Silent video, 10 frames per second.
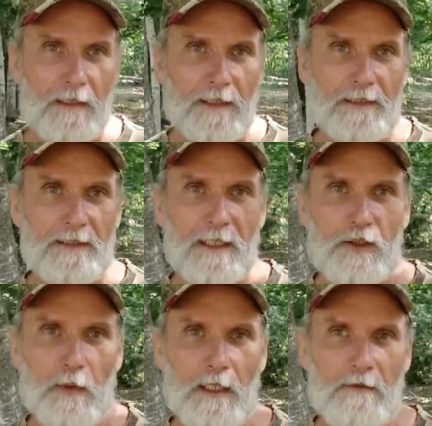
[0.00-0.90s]
the
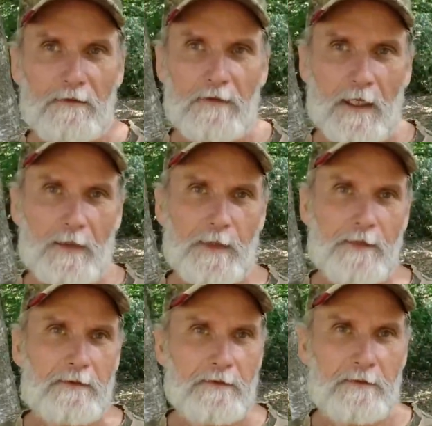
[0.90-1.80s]
C12
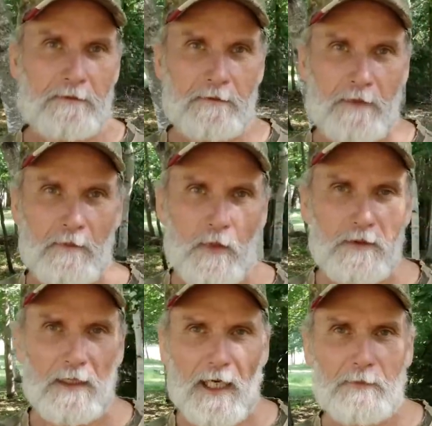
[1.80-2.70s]
carbon,
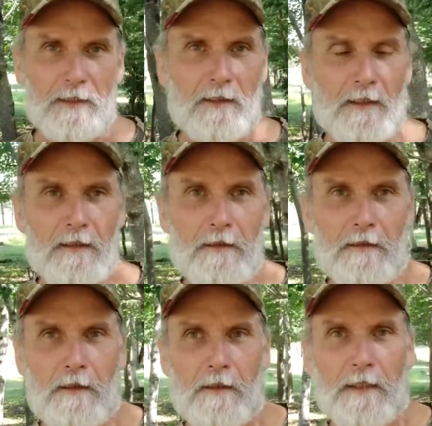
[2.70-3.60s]
most common.
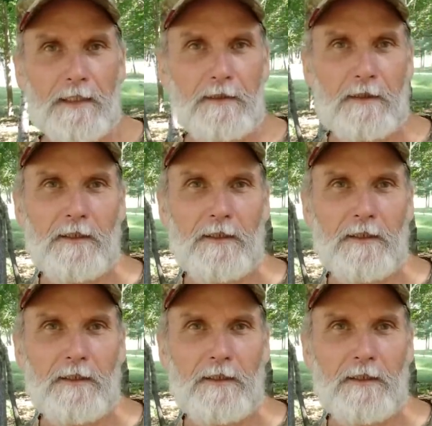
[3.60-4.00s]
That's,